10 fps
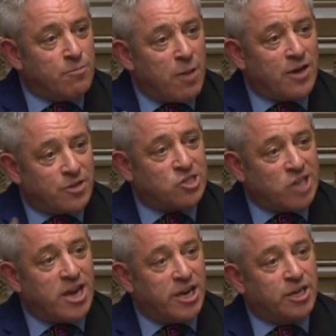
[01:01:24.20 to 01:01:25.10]
by the
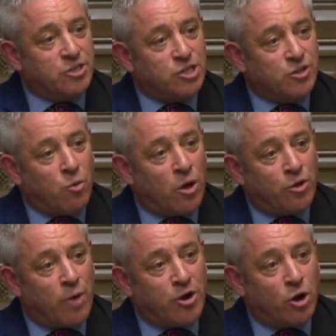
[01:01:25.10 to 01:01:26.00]
salience of what
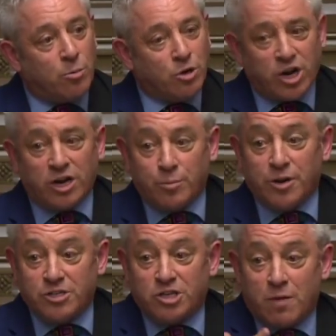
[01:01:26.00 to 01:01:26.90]
the Right Honourable
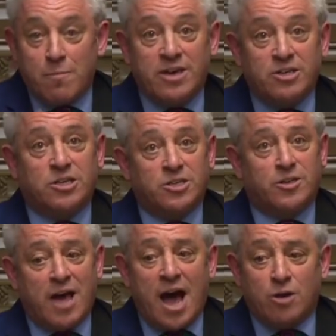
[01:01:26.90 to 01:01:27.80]
Gentleman has commended to
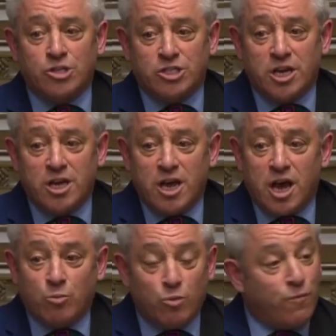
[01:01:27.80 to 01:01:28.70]
the House,
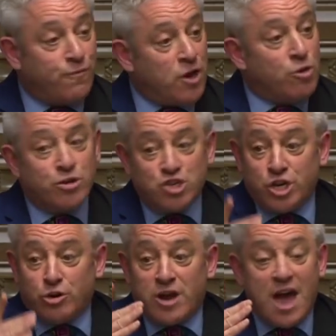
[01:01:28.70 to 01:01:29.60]
and will feel that
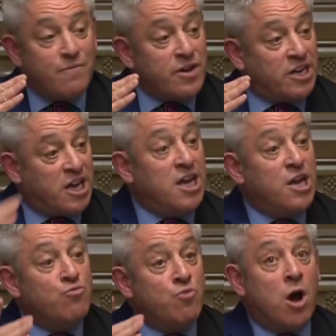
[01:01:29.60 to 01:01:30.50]
she could have a
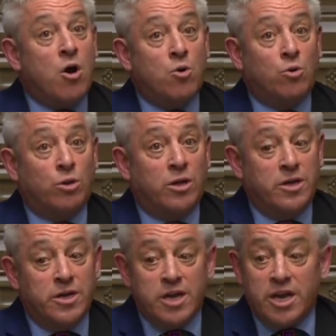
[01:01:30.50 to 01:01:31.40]
key
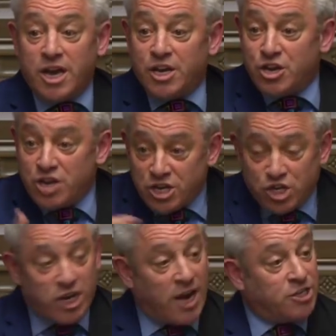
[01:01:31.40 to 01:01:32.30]
role in
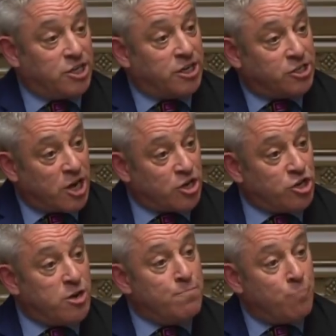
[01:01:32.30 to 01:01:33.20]
initiating such
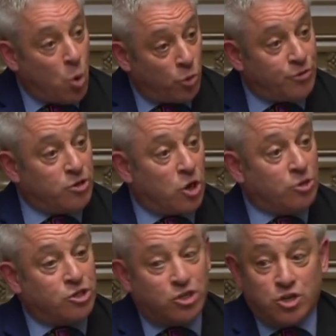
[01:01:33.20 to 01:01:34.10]
an important
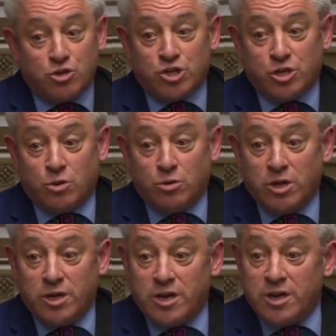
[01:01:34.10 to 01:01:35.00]
constitutional
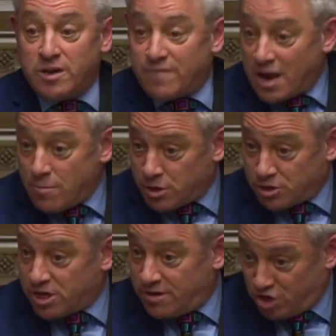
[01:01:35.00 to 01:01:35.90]

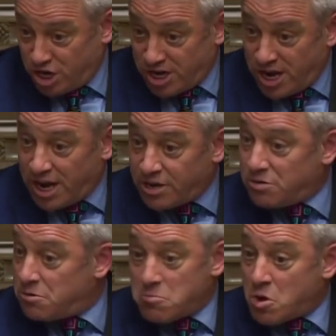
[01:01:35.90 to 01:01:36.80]
development. And if she did,
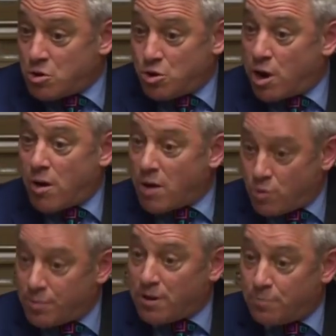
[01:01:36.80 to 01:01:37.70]
you know, I
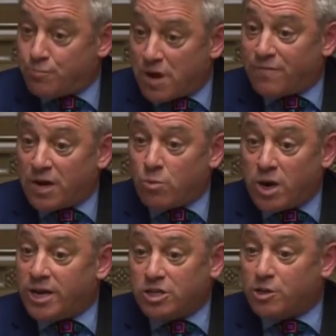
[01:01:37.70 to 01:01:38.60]
would be perfectly
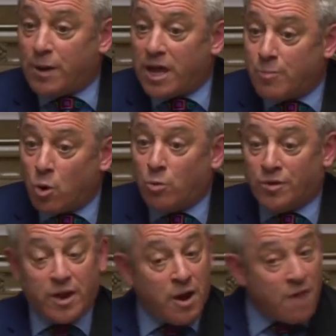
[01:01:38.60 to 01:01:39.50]
willing to play ball
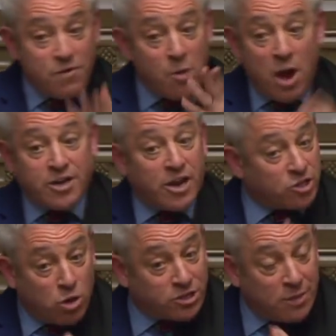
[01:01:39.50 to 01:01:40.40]
with it. I have no idea.
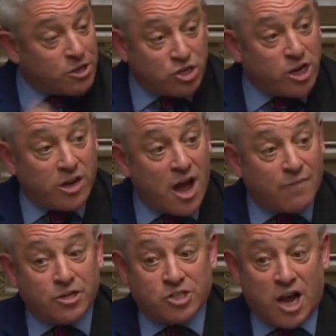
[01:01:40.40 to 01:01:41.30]
It's not something she and I
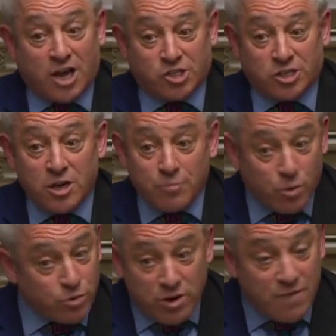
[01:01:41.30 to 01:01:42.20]
have discussed.
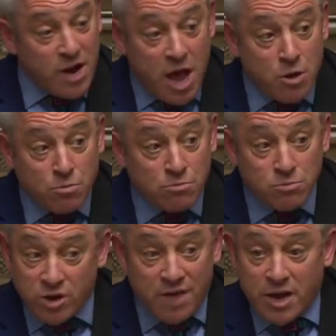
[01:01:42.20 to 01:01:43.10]
But you never know.
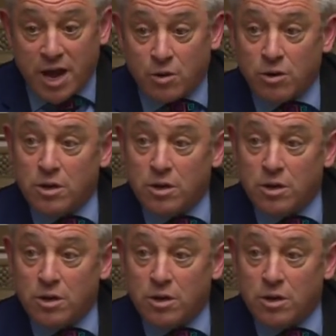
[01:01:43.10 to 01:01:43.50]
You never know.